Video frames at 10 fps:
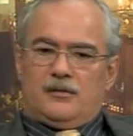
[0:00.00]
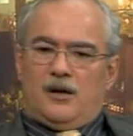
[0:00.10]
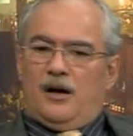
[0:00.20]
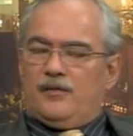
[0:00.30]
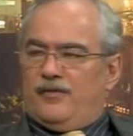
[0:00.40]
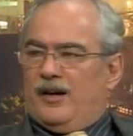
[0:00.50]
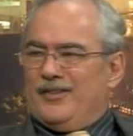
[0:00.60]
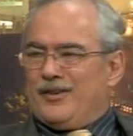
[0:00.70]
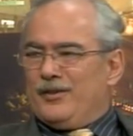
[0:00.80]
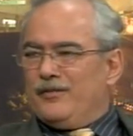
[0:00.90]

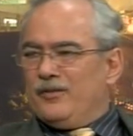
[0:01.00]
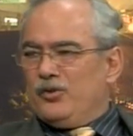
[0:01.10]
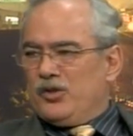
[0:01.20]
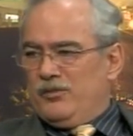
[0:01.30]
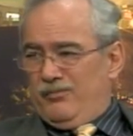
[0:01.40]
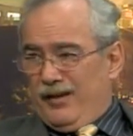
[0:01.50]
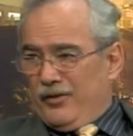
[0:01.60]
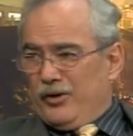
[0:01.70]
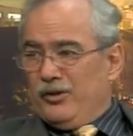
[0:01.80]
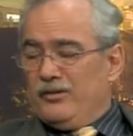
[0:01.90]
godfather of the Muslim
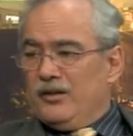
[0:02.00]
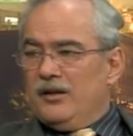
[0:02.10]
Brotherhood,